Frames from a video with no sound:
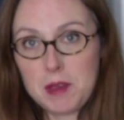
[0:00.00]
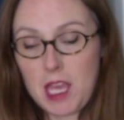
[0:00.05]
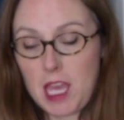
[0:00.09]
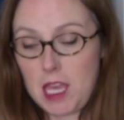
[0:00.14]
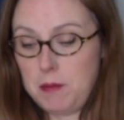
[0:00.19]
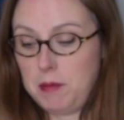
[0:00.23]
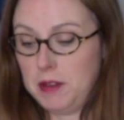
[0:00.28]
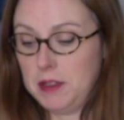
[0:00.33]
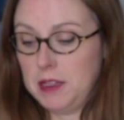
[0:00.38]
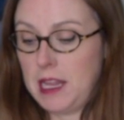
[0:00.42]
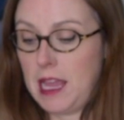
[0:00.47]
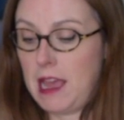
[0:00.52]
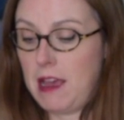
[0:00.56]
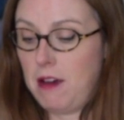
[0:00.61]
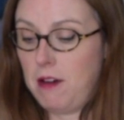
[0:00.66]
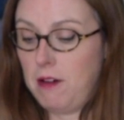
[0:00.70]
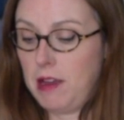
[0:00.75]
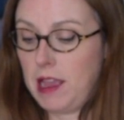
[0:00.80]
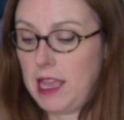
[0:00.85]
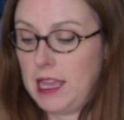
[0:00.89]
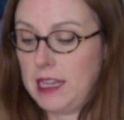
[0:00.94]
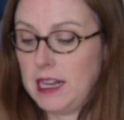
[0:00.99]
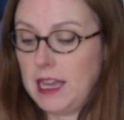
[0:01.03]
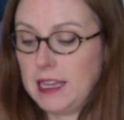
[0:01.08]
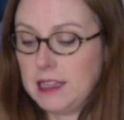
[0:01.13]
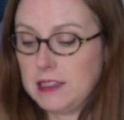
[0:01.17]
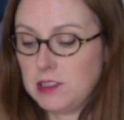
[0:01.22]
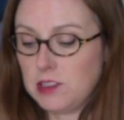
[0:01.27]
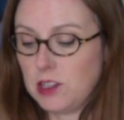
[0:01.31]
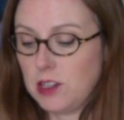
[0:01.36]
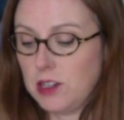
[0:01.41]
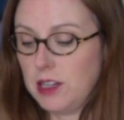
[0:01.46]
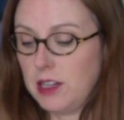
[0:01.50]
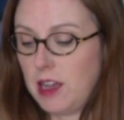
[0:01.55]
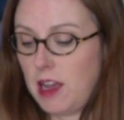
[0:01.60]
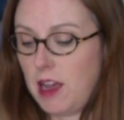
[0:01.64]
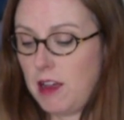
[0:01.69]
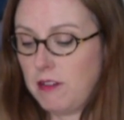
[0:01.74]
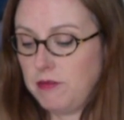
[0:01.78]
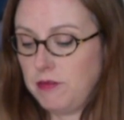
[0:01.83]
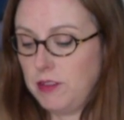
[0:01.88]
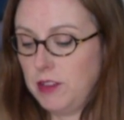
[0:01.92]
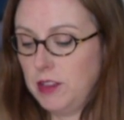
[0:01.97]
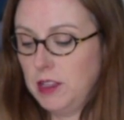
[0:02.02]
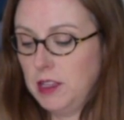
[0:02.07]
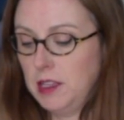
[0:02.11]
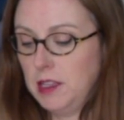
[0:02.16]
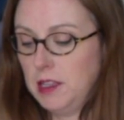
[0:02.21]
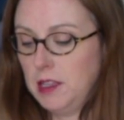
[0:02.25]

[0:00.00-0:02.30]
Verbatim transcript: cable now, and I started off